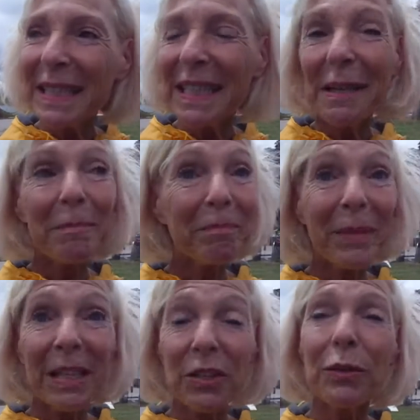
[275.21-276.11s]
um,
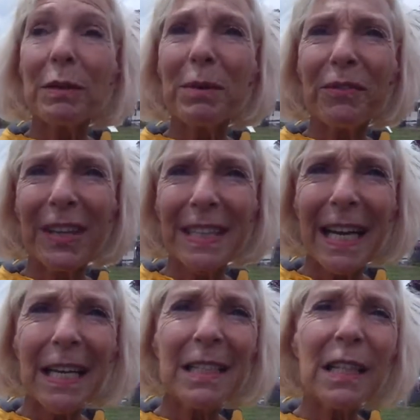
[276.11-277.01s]
it's going to be
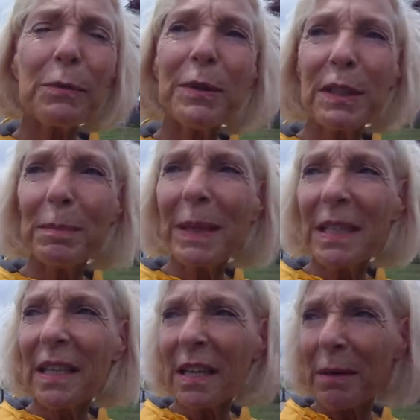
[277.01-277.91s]
fantastic. We're
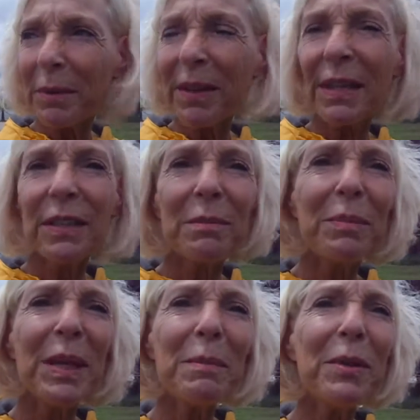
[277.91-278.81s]
expecting a couple thousand
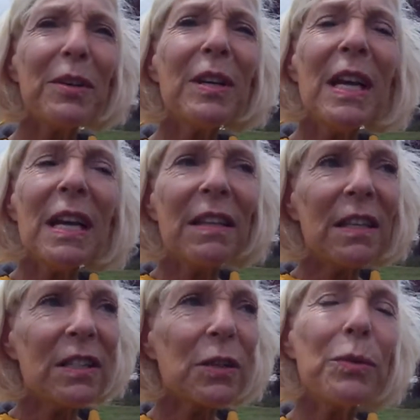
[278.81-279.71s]
people.
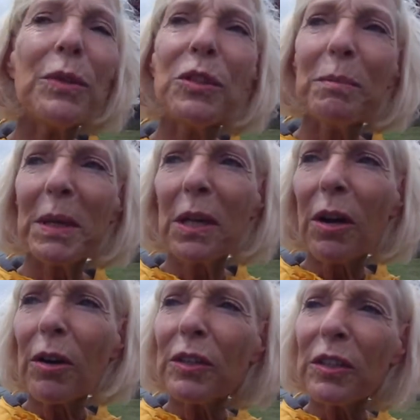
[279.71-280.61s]
There's going to be
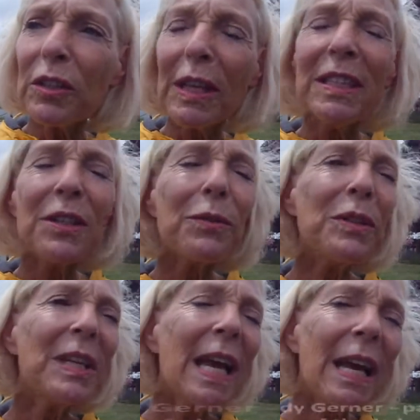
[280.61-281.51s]
also, it's
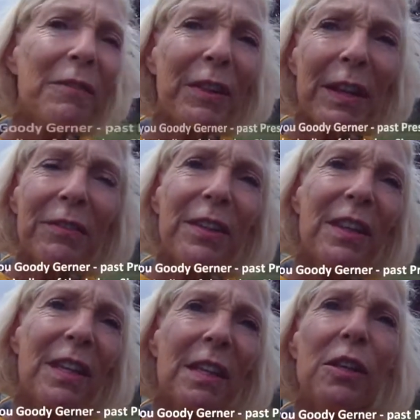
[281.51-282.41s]
going to have
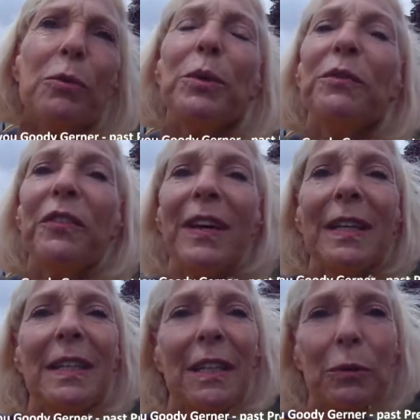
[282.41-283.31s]
everything that you would
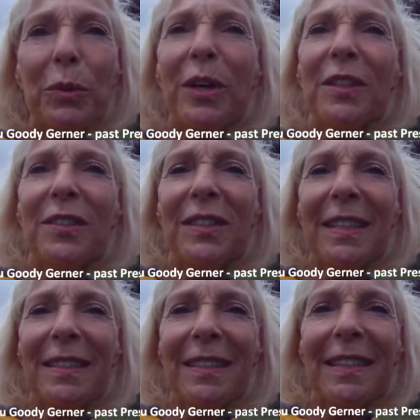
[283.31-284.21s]
find in a water
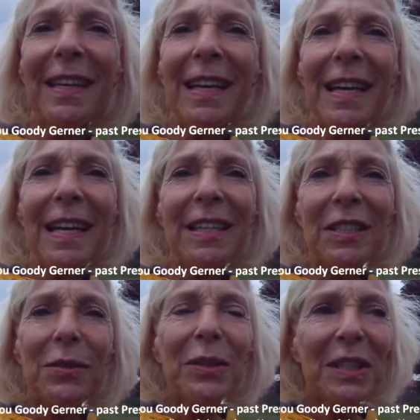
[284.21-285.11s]
center. It's
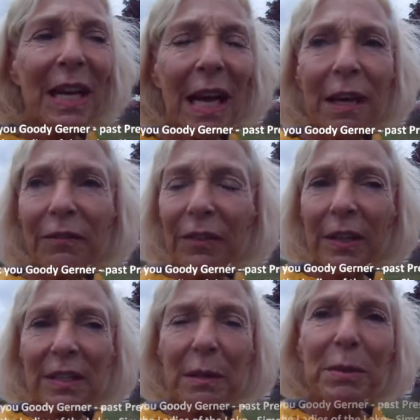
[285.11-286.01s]
going to have
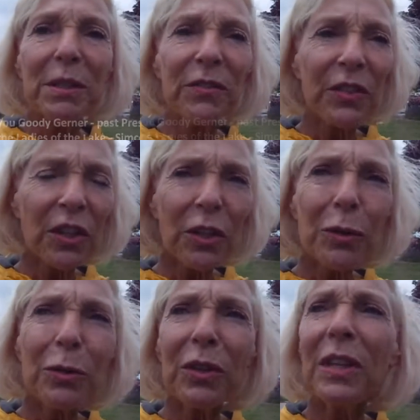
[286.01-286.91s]
exhibits for youth,